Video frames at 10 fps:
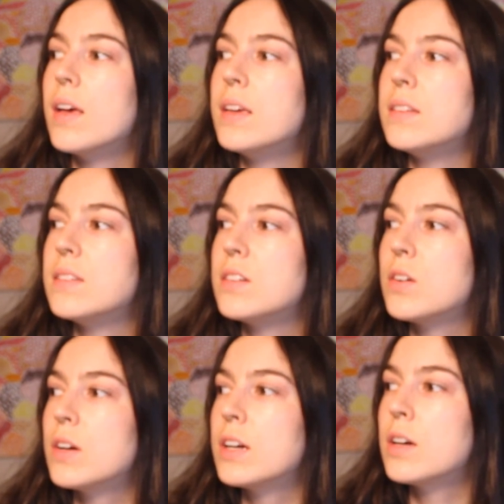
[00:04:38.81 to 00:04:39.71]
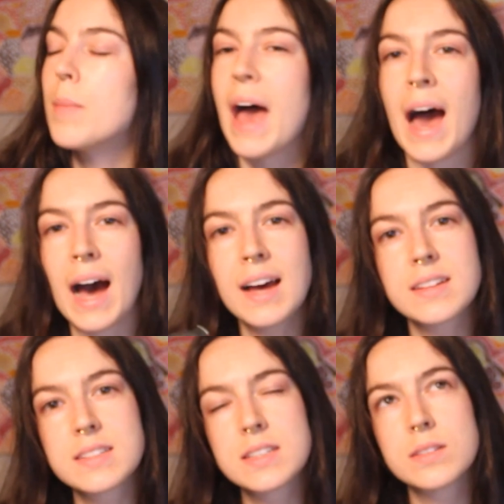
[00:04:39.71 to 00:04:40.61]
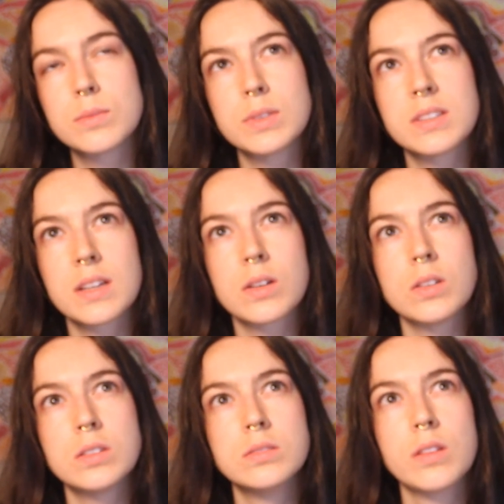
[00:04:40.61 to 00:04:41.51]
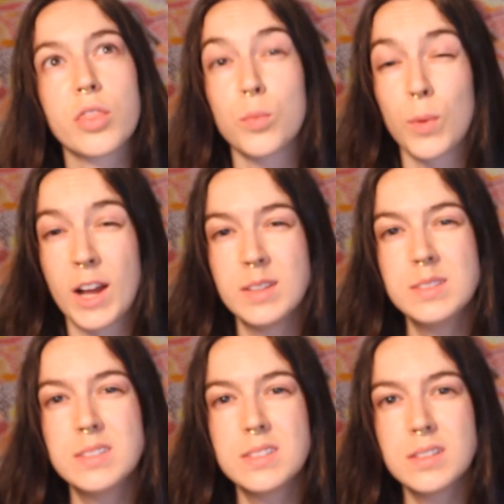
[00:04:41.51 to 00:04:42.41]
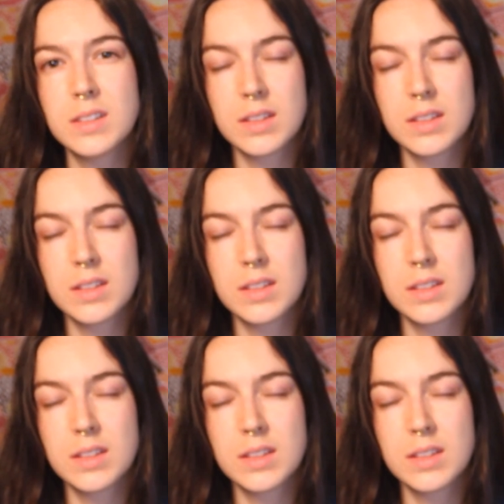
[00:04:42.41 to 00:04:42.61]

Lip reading: Instagram at, what's that called? Threads?